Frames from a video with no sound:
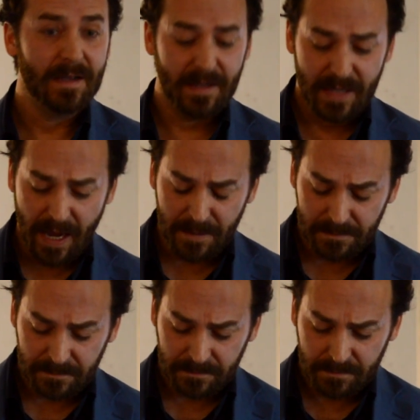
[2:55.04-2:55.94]

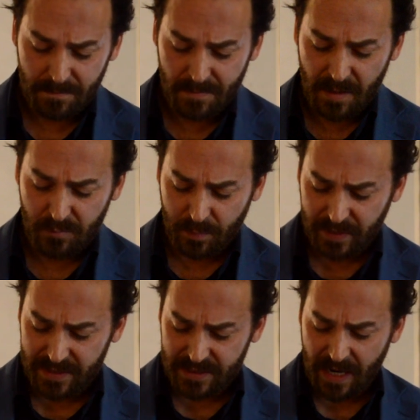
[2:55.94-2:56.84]
Yet,
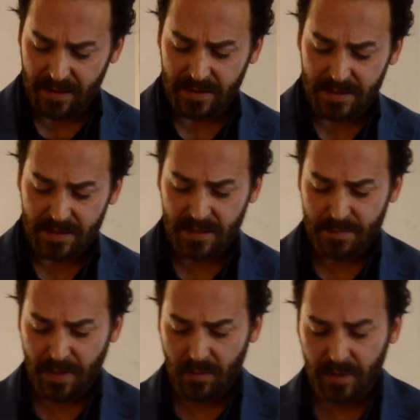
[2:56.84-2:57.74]
replete silence is
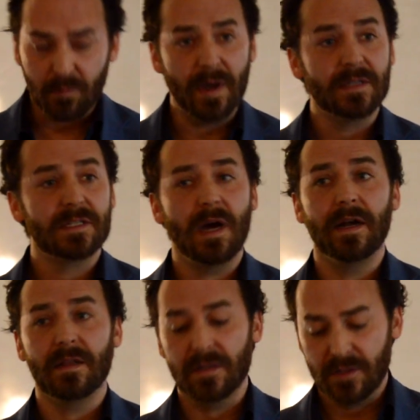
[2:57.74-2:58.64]
but only one
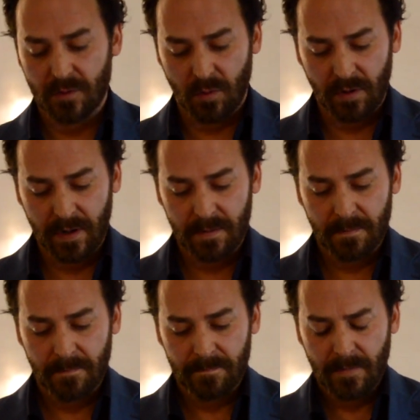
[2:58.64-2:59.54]
side of the story.
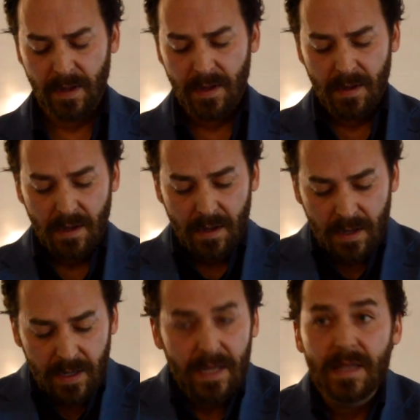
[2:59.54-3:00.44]

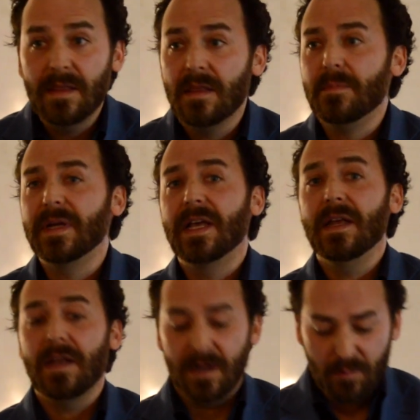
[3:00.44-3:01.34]
In the beginning